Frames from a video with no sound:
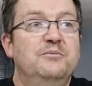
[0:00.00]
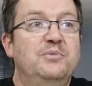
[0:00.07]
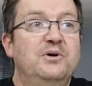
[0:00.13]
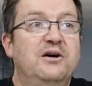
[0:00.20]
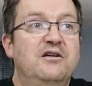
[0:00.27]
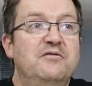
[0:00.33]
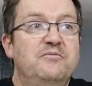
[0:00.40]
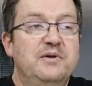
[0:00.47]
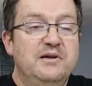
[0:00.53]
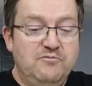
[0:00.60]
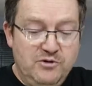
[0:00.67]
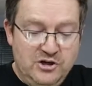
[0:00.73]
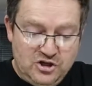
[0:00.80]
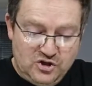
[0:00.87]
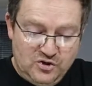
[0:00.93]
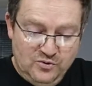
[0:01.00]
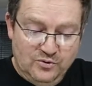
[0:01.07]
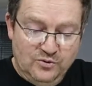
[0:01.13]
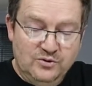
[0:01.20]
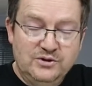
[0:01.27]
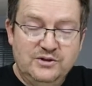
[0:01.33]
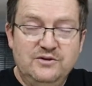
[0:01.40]
but I've been
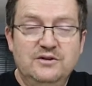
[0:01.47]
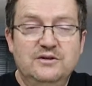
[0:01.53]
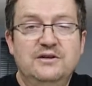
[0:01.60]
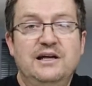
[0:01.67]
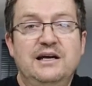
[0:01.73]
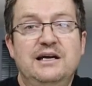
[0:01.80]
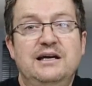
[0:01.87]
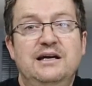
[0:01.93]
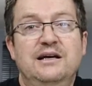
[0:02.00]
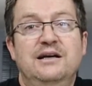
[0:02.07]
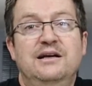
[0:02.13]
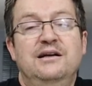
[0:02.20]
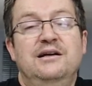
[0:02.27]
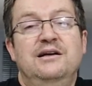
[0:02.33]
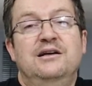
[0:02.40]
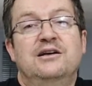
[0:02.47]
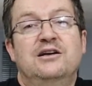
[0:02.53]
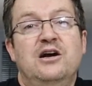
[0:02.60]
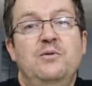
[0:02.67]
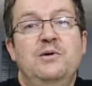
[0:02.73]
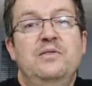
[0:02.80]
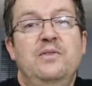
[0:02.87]
reassured that they
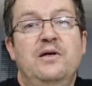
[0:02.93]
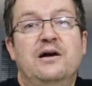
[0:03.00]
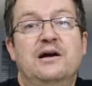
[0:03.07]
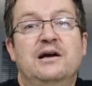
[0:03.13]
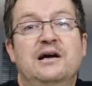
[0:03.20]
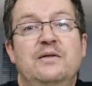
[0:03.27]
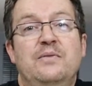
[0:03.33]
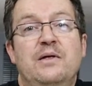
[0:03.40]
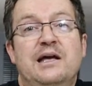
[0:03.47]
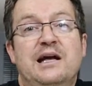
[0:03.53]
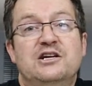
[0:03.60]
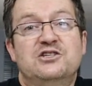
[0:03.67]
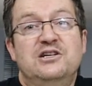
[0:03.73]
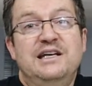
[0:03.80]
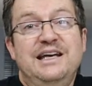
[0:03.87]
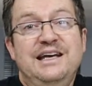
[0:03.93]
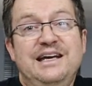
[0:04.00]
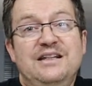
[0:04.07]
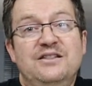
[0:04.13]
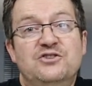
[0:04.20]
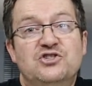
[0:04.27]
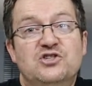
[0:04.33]
go in there and they actually
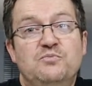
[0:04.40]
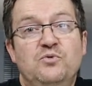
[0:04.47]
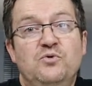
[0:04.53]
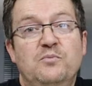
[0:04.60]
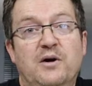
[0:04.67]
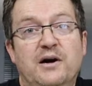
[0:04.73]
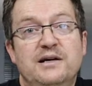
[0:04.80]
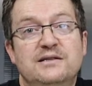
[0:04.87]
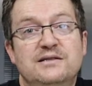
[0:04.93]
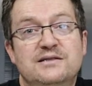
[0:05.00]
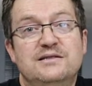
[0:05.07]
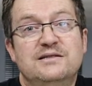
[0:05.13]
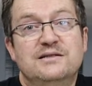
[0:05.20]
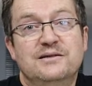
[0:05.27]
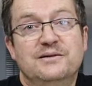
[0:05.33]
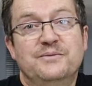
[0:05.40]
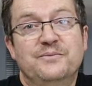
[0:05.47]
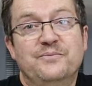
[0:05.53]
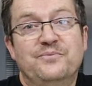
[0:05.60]
eat the small mites